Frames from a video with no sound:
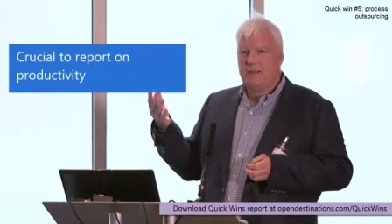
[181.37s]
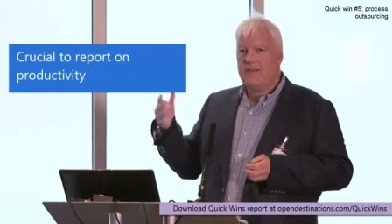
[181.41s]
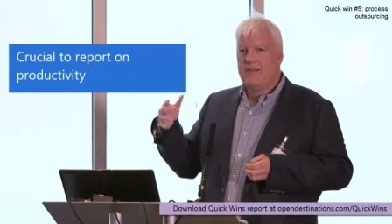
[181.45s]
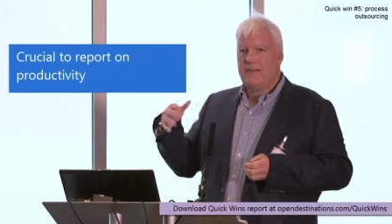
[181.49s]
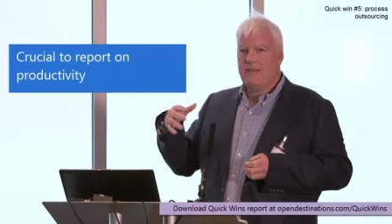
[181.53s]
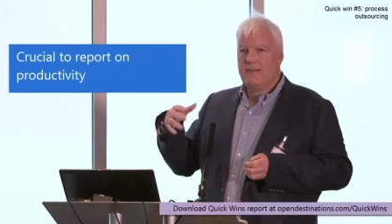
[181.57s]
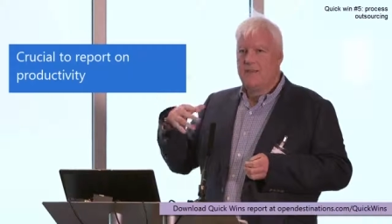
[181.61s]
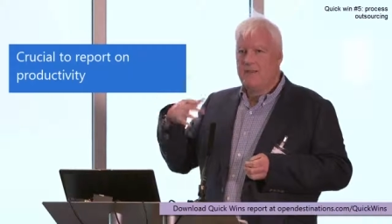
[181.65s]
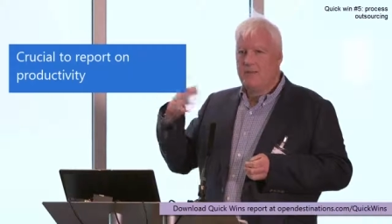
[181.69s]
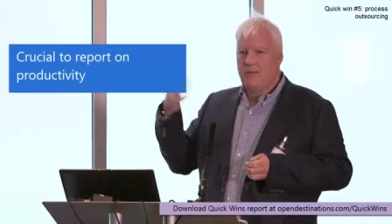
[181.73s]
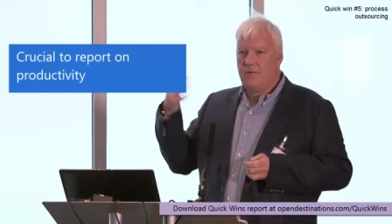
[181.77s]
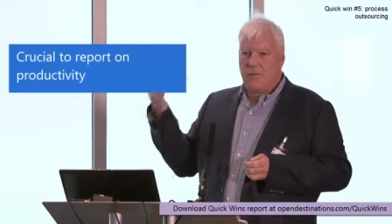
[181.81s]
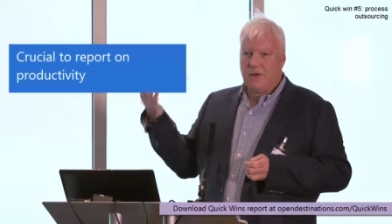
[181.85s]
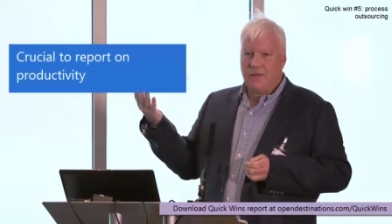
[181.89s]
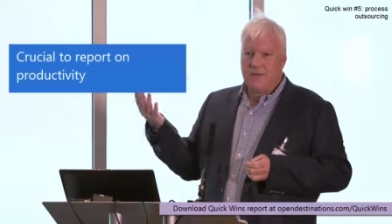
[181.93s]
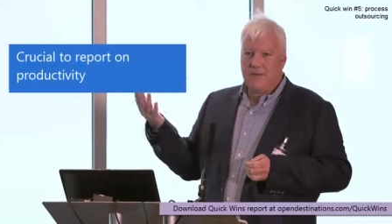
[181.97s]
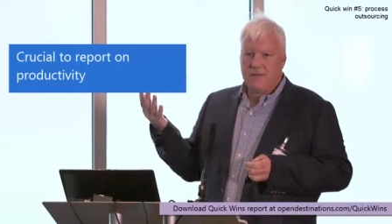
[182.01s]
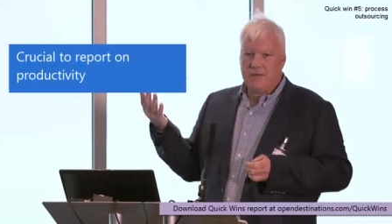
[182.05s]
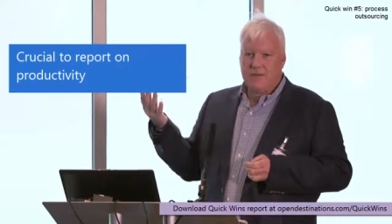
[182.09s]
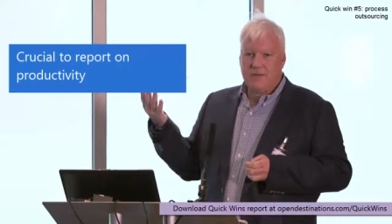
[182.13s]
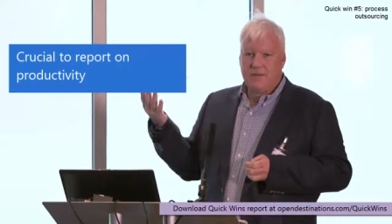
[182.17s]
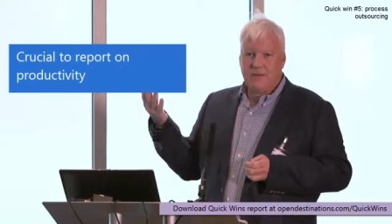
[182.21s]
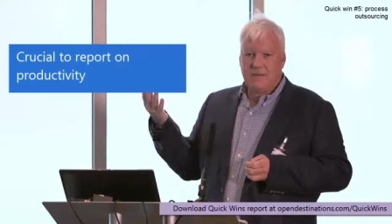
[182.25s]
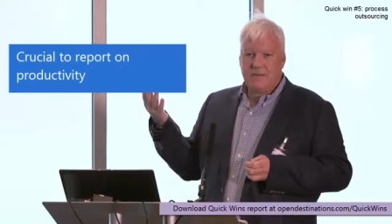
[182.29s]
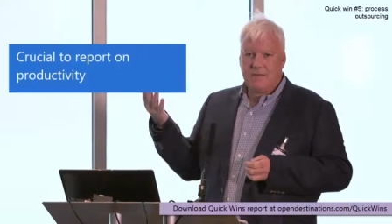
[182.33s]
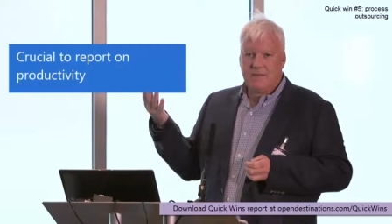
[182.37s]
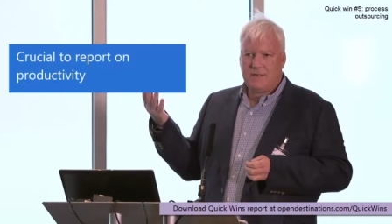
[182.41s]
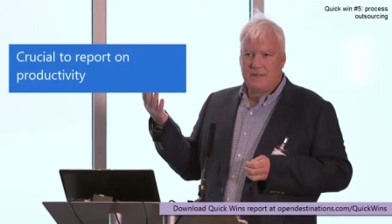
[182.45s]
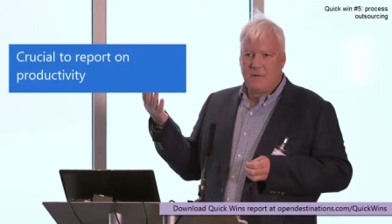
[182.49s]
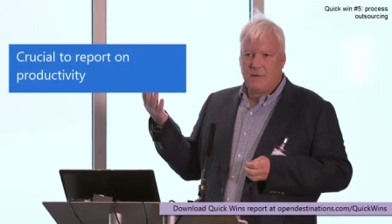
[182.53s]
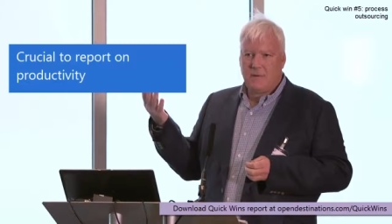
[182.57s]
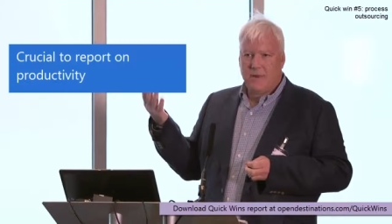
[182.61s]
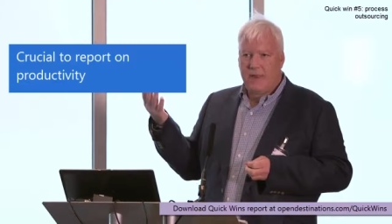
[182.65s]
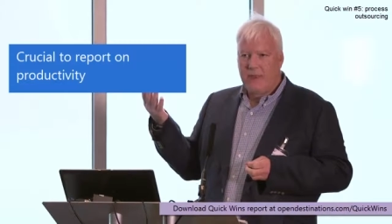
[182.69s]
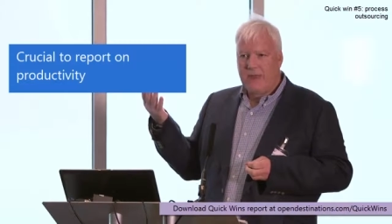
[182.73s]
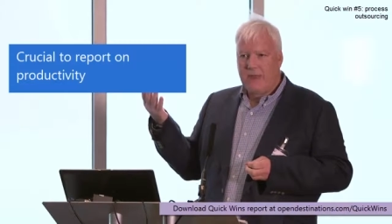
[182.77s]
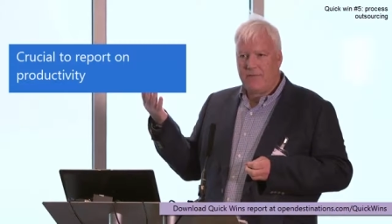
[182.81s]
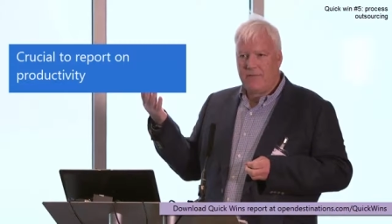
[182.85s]
These are the ones that
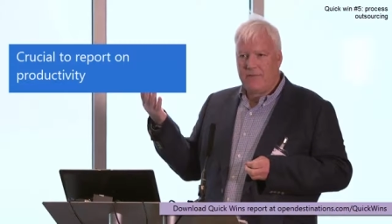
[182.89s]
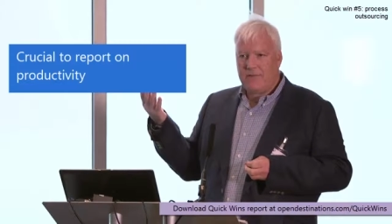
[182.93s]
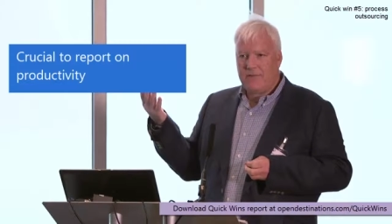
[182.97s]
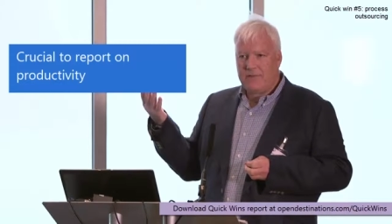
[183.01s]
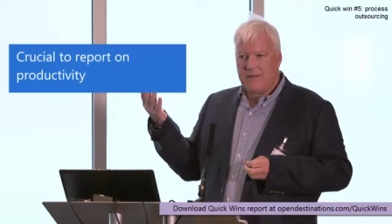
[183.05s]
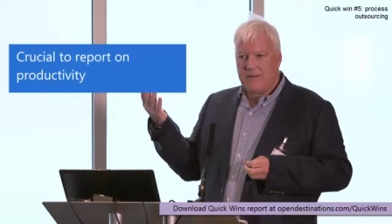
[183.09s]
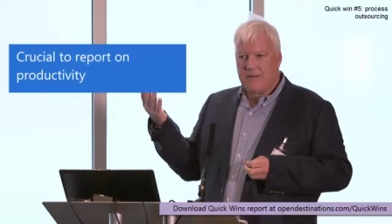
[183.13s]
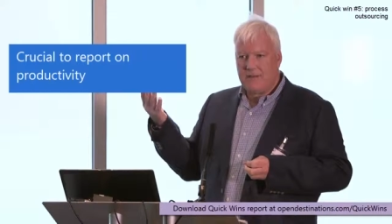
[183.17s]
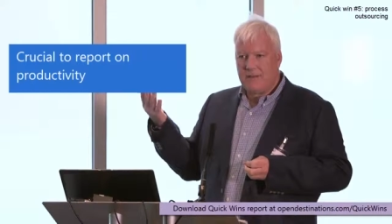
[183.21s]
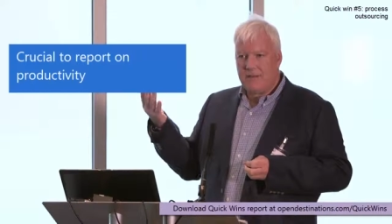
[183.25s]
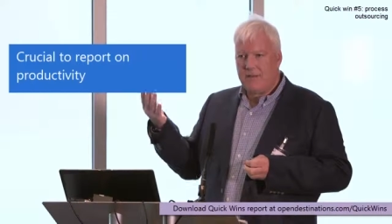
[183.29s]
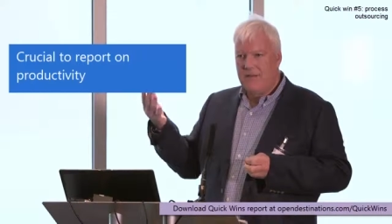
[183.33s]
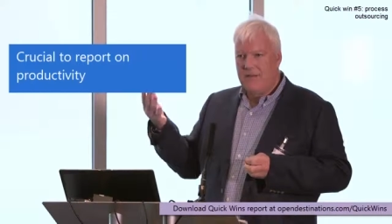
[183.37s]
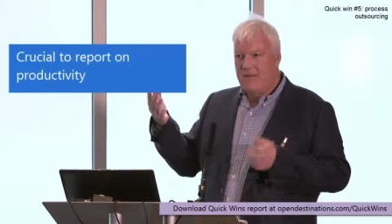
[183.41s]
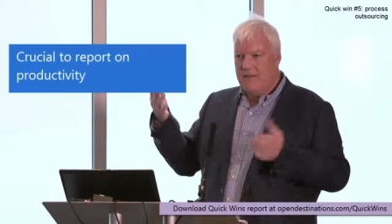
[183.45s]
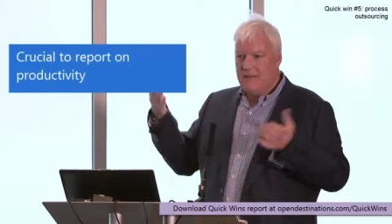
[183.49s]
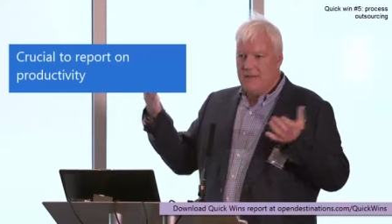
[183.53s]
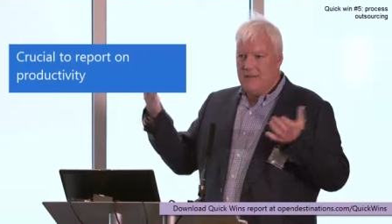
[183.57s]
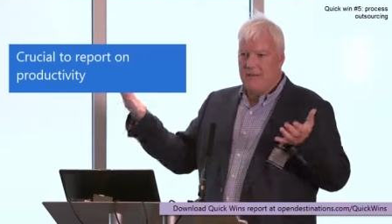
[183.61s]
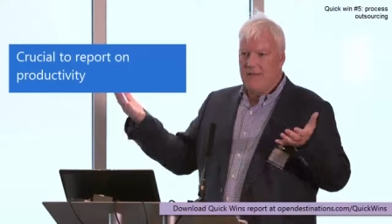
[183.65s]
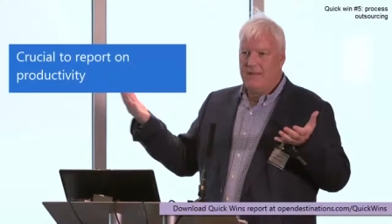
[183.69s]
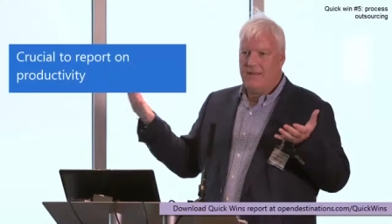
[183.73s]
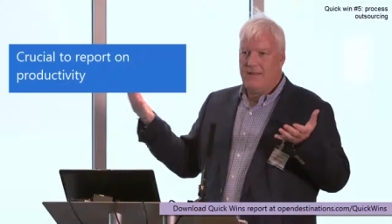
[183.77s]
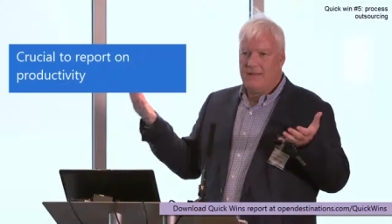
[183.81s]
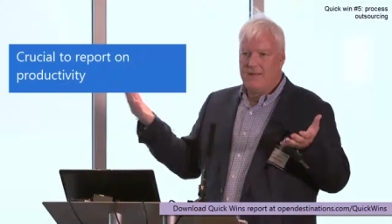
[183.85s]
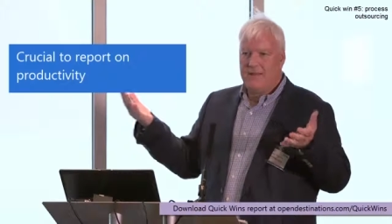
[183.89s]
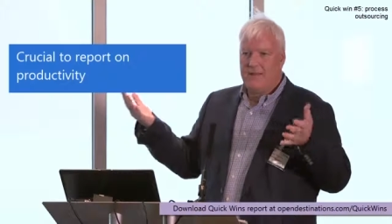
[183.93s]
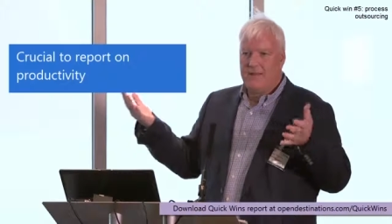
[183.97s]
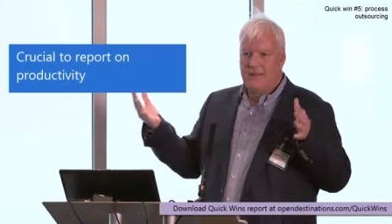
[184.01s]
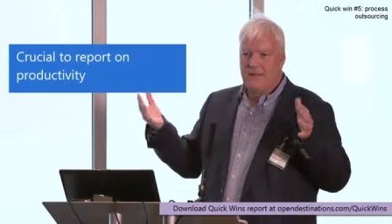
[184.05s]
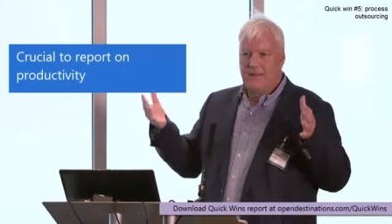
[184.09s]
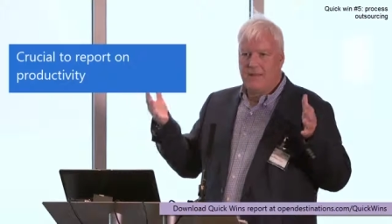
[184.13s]
we haven't done. And this is the